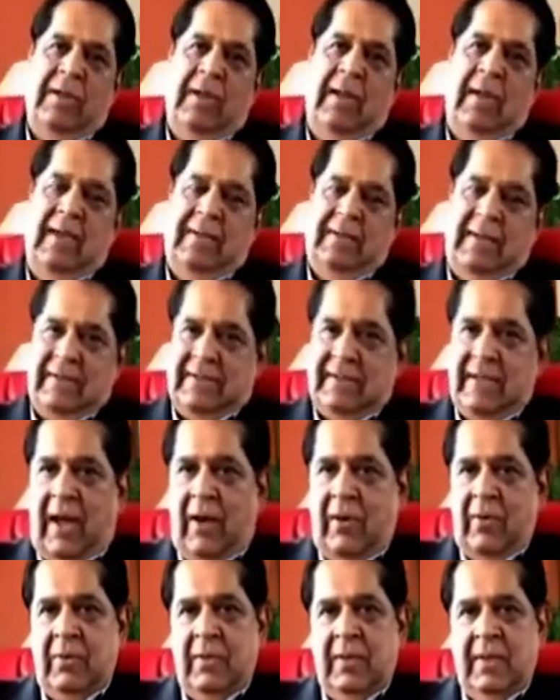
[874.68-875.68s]
just
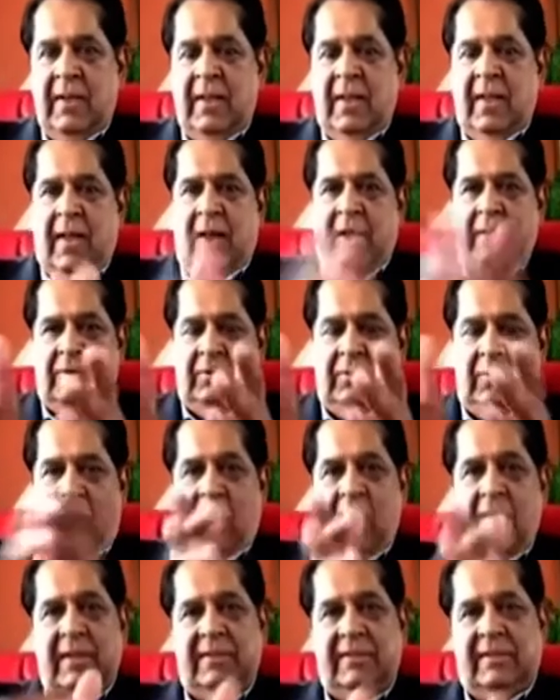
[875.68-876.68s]
now, through the
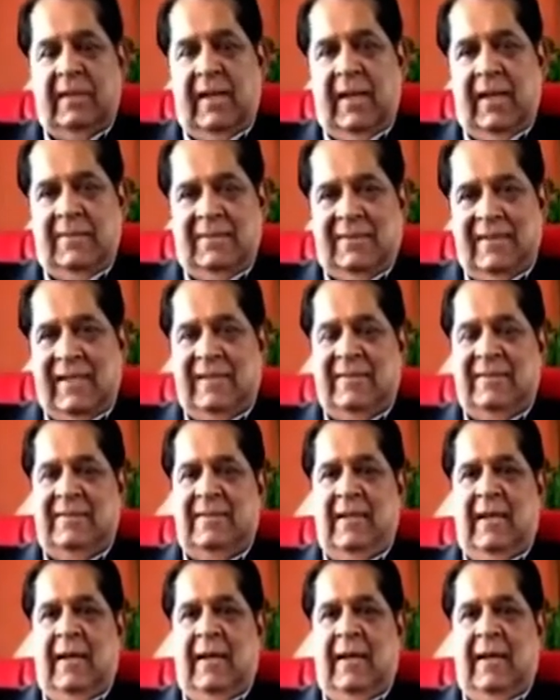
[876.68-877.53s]
August 6th